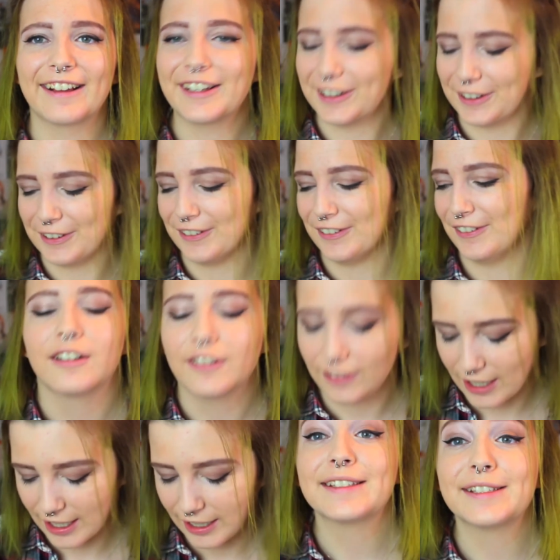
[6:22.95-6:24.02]
Cool.
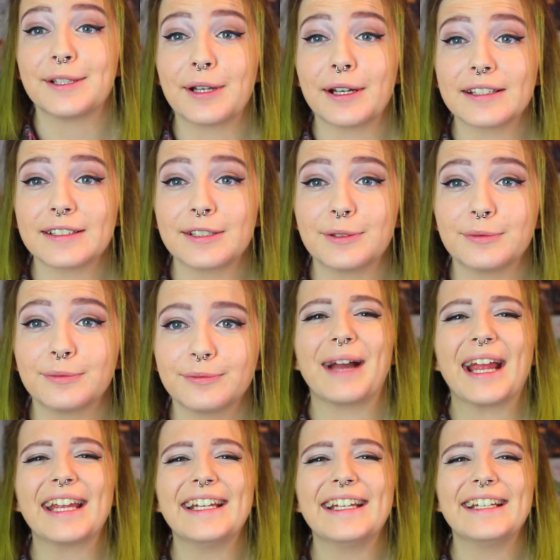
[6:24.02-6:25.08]
Right. See you guys soon.
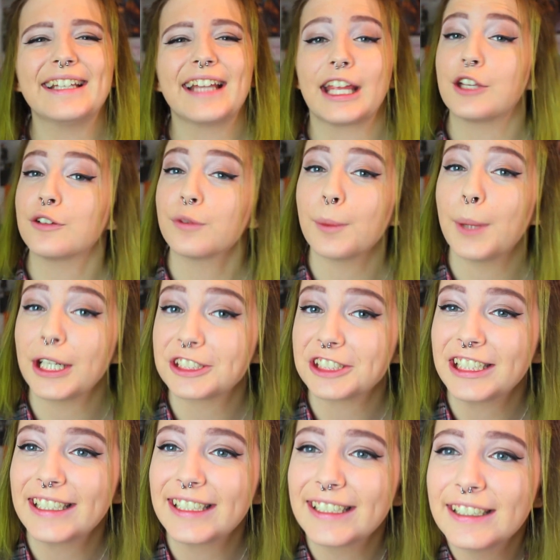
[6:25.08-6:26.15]
Bye. Thank you for
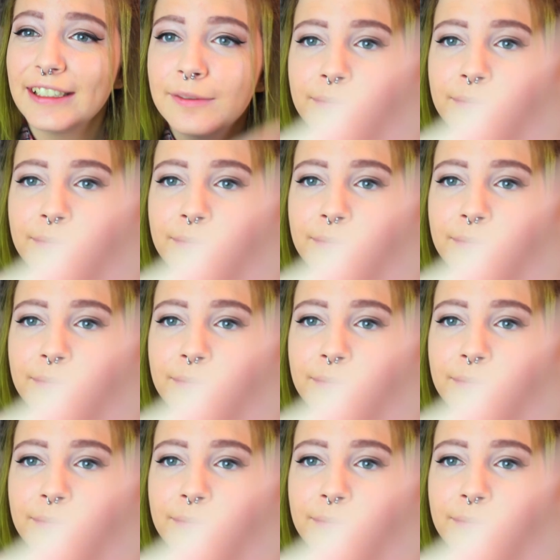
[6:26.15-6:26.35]
watching.